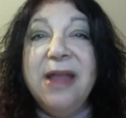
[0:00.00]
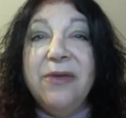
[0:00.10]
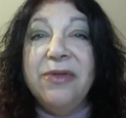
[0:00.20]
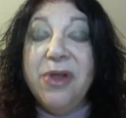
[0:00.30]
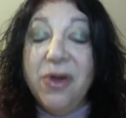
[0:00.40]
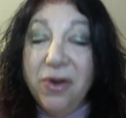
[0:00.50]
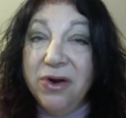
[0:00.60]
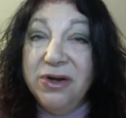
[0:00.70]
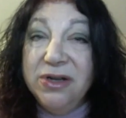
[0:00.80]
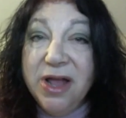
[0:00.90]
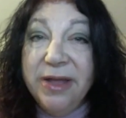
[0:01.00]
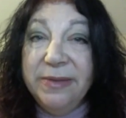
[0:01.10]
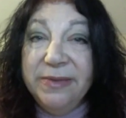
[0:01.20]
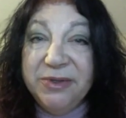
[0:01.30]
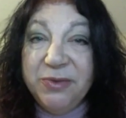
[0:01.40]
Now, there are
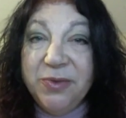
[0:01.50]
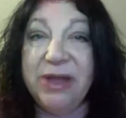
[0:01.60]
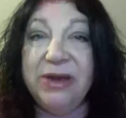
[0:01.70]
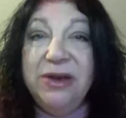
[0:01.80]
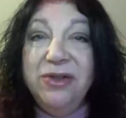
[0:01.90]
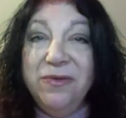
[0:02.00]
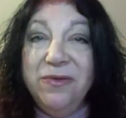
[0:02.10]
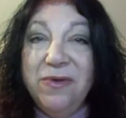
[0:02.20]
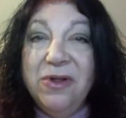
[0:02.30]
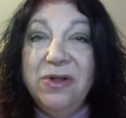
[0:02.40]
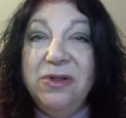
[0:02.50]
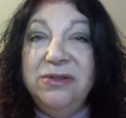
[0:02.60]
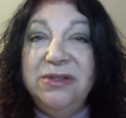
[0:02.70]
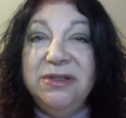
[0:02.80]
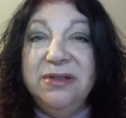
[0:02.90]
times when your
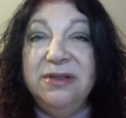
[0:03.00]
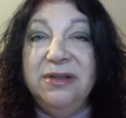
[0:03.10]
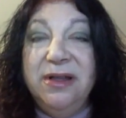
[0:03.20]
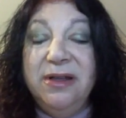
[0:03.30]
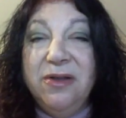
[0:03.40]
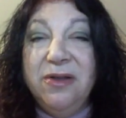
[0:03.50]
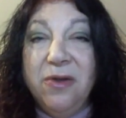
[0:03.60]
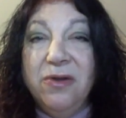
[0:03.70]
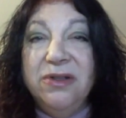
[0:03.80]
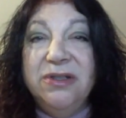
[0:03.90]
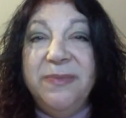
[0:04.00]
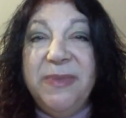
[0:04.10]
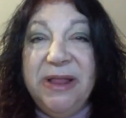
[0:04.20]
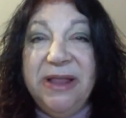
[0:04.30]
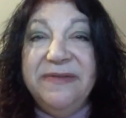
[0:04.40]
roles, goals,
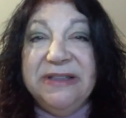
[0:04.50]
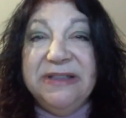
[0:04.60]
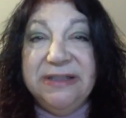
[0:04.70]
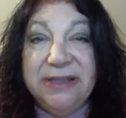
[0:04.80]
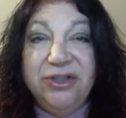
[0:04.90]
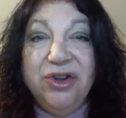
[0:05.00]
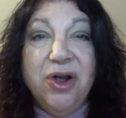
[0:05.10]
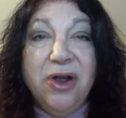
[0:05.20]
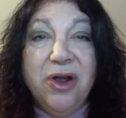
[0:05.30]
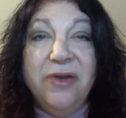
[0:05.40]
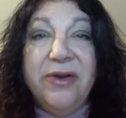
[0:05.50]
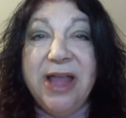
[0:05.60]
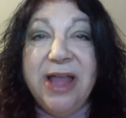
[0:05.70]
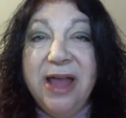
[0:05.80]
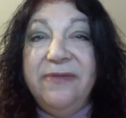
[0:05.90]
beliefs, etc. are in
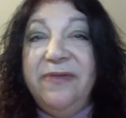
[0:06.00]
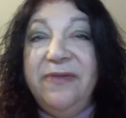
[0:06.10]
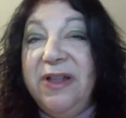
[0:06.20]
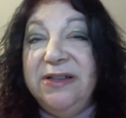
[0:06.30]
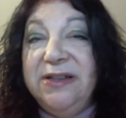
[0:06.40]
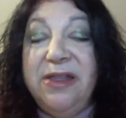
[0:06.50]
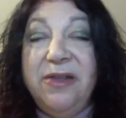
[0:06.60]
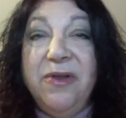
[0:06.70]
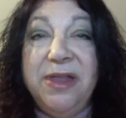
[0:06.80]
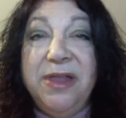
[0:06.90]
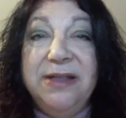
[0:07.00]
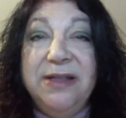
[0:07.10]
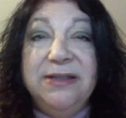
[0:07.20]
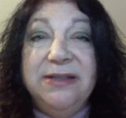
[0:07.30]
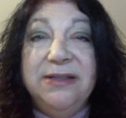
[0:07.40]
conflict, and there are
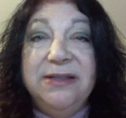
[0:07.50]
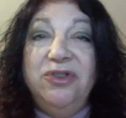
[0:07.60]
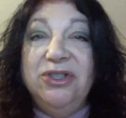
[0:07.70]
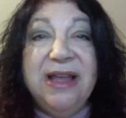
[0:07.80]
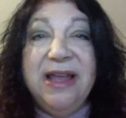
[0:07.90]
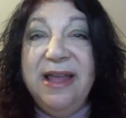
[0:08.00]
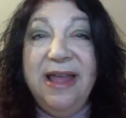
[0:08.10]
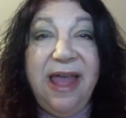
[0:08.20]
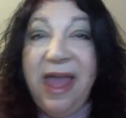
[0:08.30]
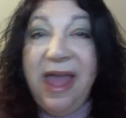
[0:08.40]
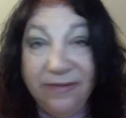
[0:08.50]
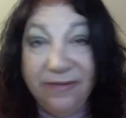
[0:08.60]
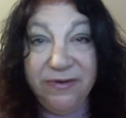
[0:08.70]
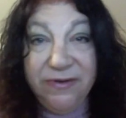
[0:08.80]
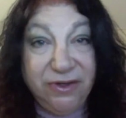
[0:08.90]
things that you just
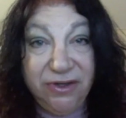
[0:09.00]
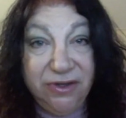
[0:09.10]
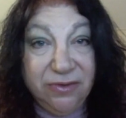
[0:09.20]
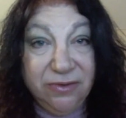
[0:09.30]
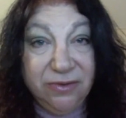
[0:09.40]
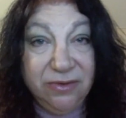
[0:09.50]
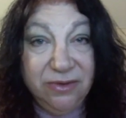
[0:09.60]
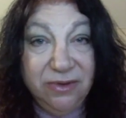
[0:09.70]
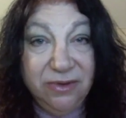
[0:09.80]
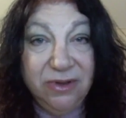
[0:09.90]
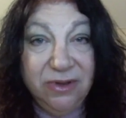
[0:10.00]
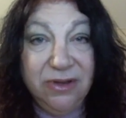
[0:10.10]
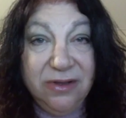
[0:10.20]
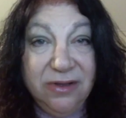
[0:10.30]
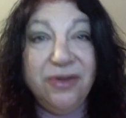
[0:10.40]
have to do
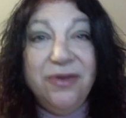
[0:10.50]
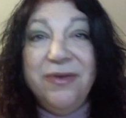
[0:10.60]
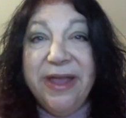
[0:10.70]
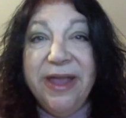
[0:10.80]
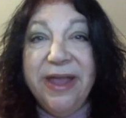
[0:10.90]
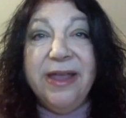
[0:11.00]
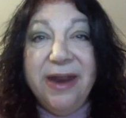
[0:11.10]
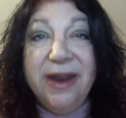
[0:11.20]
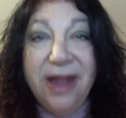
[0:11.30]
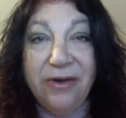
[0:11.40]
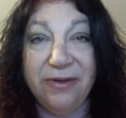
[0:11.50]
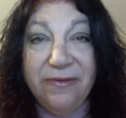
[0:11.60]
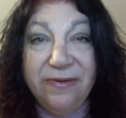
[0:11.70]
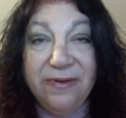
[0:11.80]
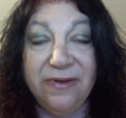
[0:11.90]
that you can't get out
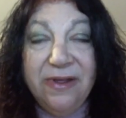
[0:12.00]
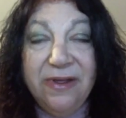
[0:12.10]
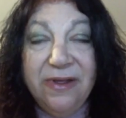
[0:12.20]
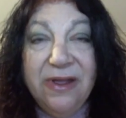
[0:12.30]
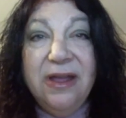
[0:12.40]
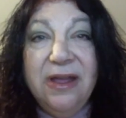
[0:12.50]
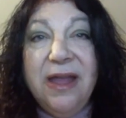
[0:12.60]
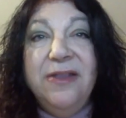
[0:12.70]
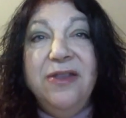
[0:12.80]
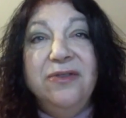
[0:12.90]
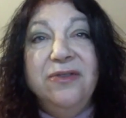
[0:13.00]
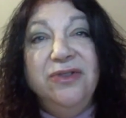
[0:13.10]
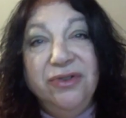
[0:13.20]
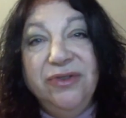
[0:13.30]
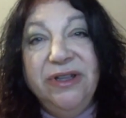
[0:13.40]
of, and you
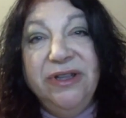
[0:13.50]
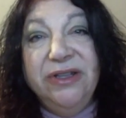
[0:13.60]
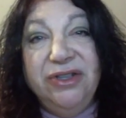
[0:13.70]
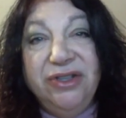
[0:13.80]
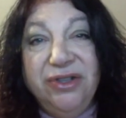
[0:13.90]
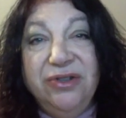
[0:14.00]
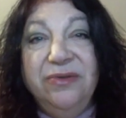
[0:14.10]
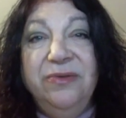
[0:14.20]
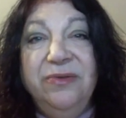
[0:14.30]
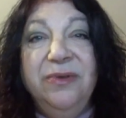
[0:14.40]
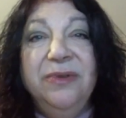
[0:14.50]
do need to